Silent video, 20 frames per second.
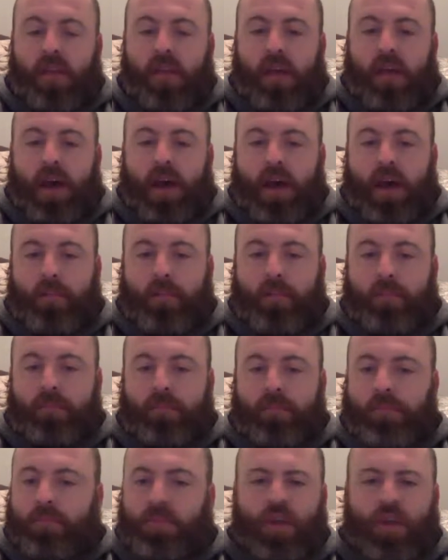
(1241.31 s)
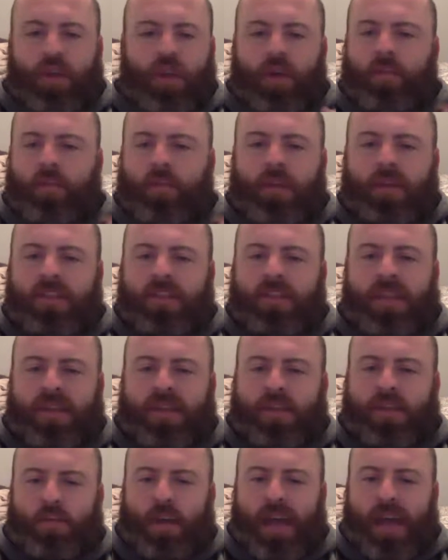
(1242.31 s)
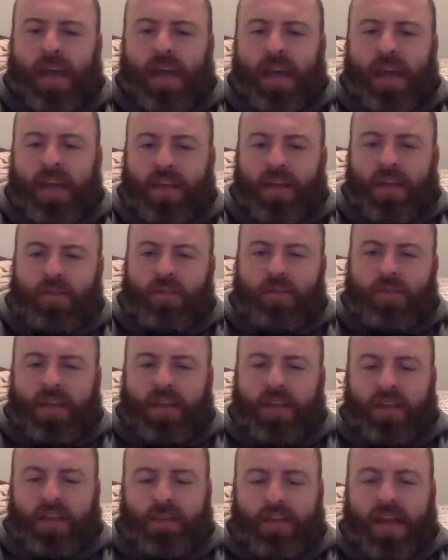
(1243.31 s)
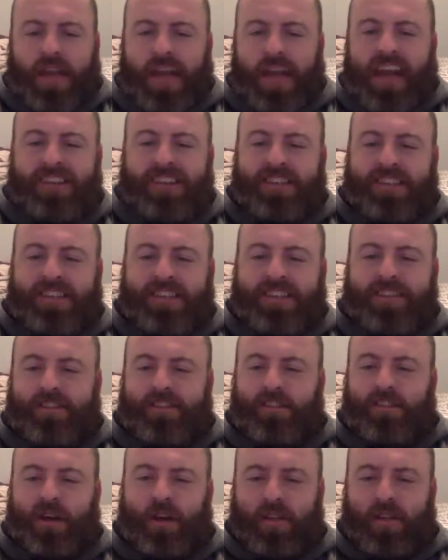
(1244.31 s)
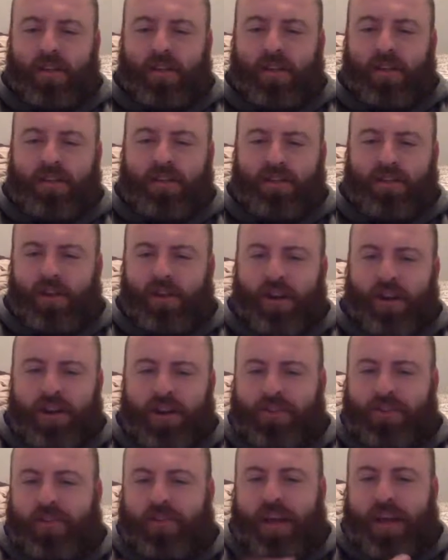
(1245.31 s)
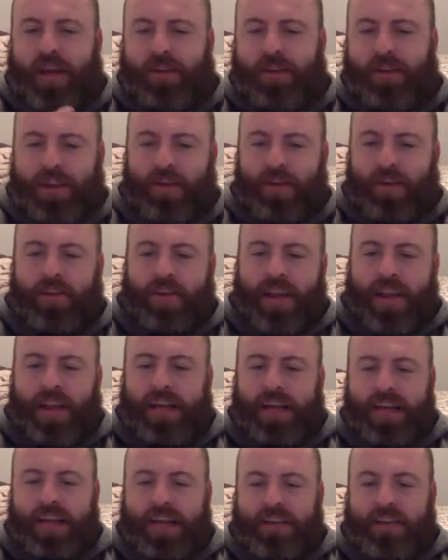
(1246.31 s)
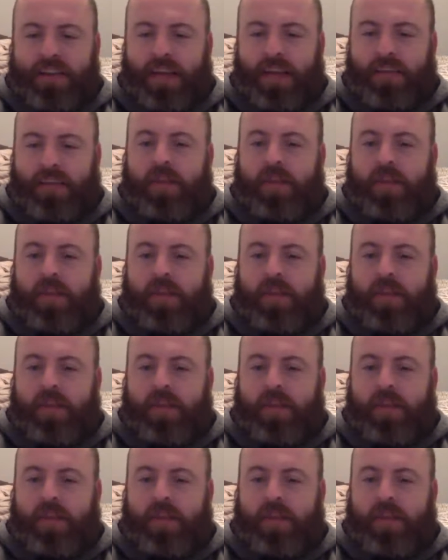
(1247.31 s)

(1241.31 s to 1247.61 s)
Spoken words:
and much like what you were talking about, Ashley, is all the neurons firing and all that kind of stuff.